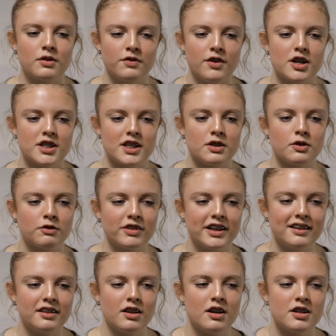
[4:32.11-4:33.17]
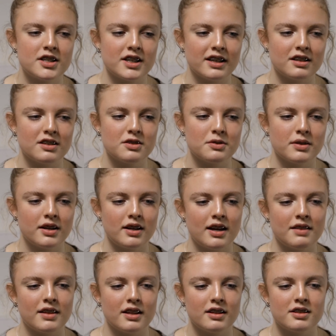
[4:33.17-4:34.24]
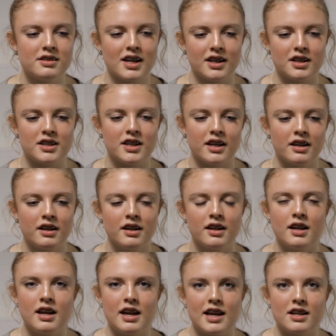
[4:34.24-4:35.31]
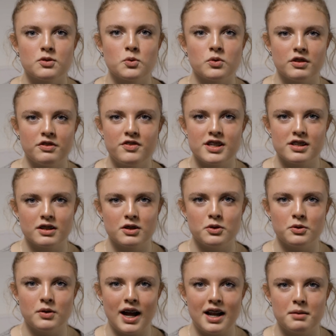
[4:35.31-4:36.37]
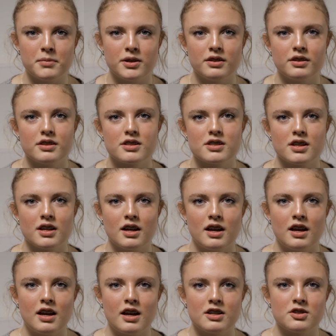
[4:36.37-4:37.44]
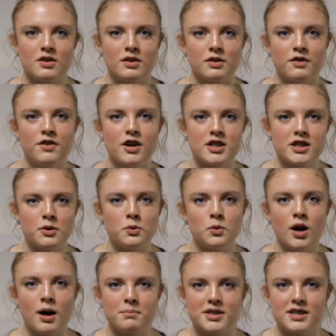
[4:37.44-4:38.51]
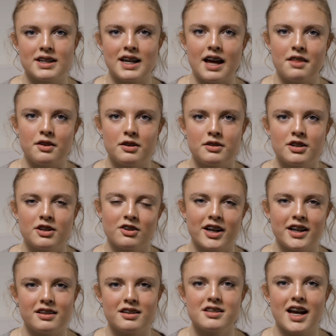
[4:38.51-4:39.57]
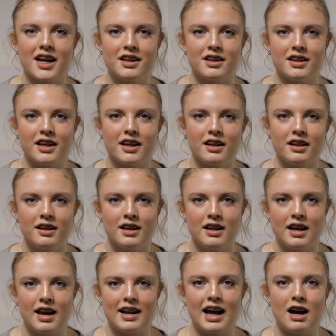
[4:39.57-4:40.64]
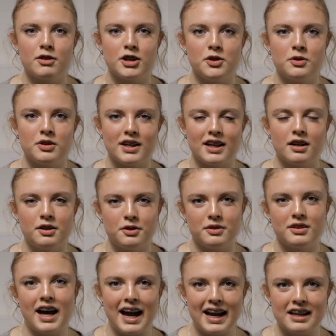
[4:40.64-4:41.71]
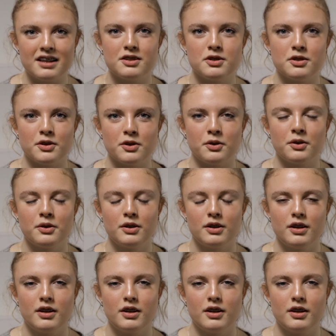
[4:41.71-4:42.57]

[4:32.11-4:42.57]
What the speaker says: the first year you're researching into it, and then the second year it's all the physical elements. So the first year all comes together to create the second year, and how you can include that into your